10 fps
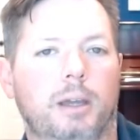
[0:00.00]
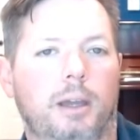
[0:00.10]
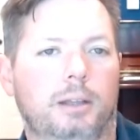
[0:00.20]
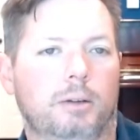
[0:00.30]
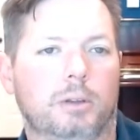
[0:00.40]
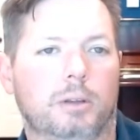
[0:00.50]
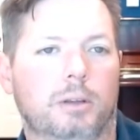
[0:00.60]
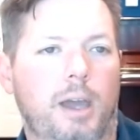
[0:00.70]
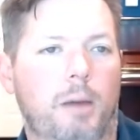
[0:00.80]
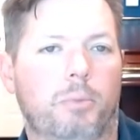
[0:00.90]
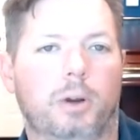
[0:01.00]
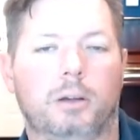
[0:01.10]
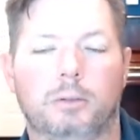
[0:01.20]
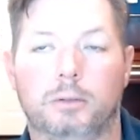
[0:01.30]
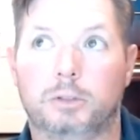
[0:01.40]
during the outbreak,
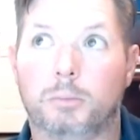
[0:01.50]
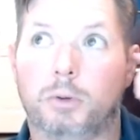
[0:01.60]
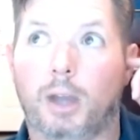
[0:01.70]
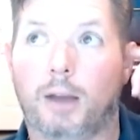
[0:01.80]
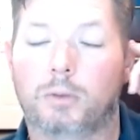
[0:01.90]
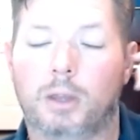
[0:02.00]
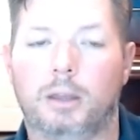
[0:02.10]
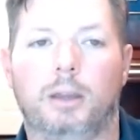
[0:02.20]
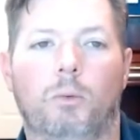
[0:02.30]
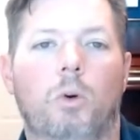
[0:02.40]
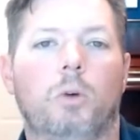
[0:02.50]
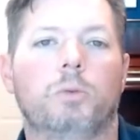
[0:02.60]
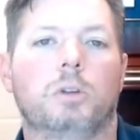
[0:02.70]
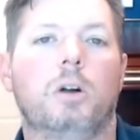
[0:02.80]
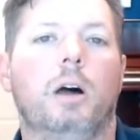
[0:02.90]
after the war was
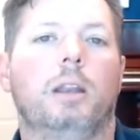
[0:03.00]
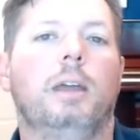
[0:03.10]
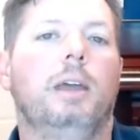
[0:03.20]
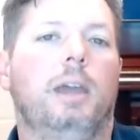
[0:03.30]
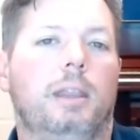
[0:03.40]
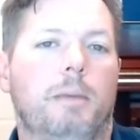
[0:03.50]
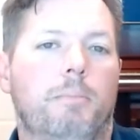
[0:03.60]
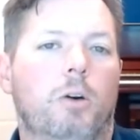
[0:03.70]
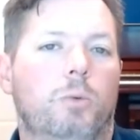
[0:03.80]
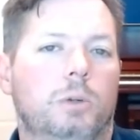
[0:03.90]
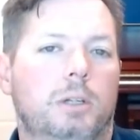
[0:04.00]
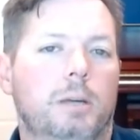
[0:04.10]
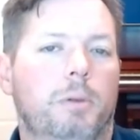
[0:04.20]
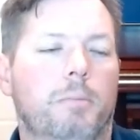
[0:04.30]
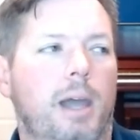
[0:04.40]
on, and they both were
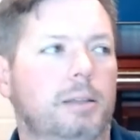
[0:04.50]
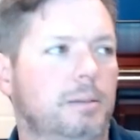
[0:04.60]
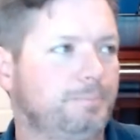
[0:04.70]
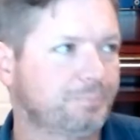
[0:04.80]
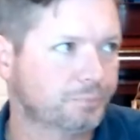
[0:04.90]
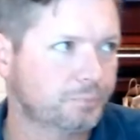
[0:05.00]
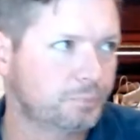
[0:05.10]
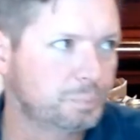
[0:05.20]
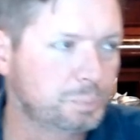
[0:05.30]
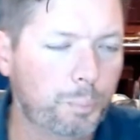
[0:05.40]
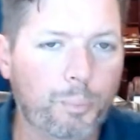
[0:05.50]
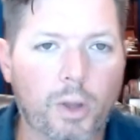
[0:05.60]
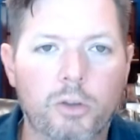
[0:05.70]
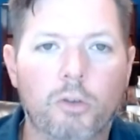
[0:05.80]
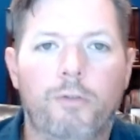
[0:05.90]
diplomats,
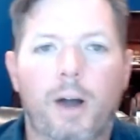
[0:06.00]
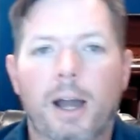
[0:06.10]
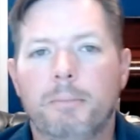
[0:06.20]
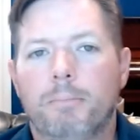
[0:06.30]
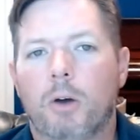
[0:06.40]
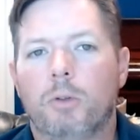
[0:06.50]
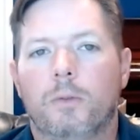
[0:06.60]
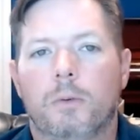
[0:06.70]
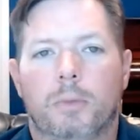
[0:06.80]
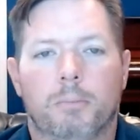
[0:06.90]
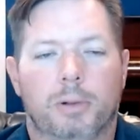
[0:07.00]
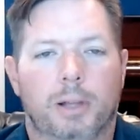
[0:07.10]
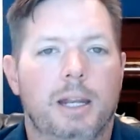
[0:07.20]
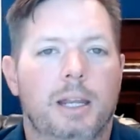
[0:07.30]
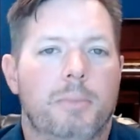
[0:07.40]
you'll find both of them
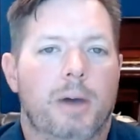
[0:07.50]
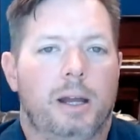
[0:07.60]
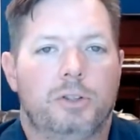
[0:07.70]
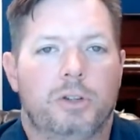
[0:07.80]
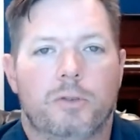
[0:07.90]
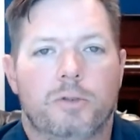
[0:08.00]
complaining about each other's